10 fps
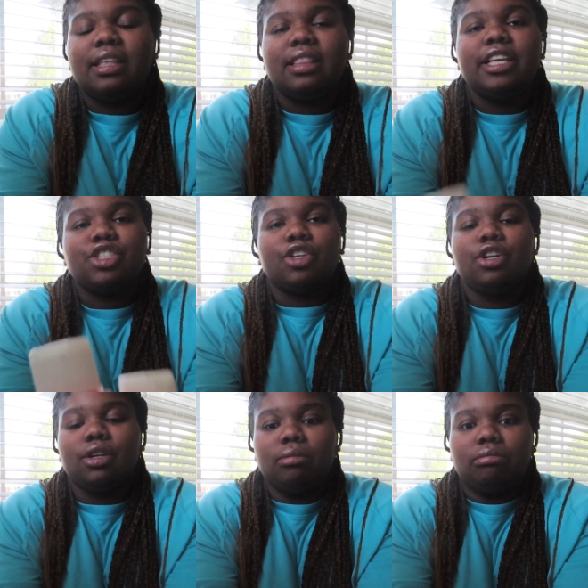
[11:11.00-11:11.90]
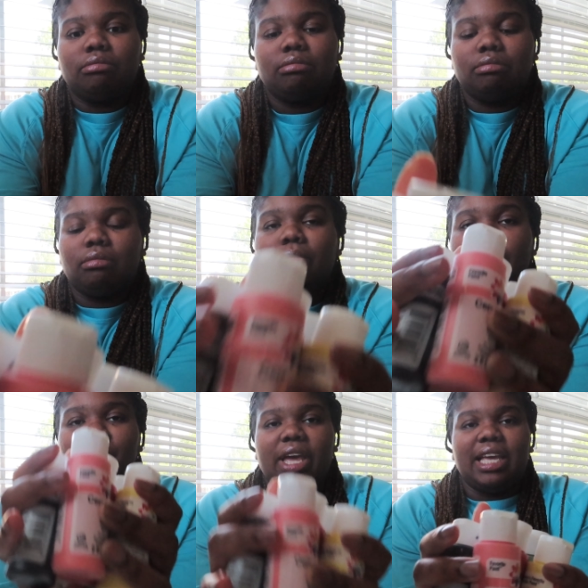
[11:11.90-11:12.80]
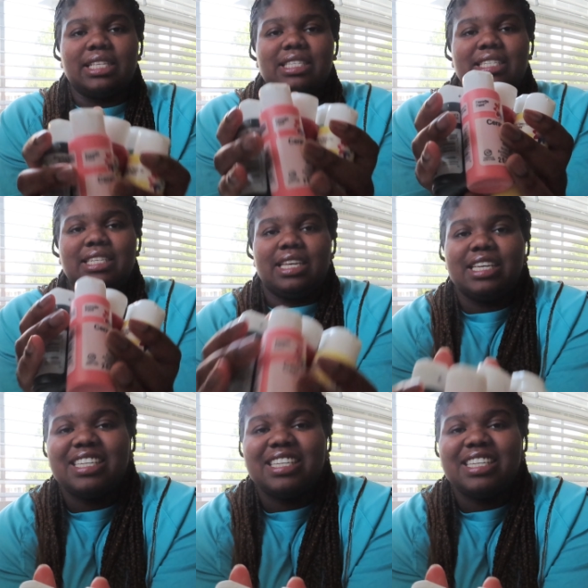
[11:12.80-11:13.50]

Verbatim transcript: these are my paints.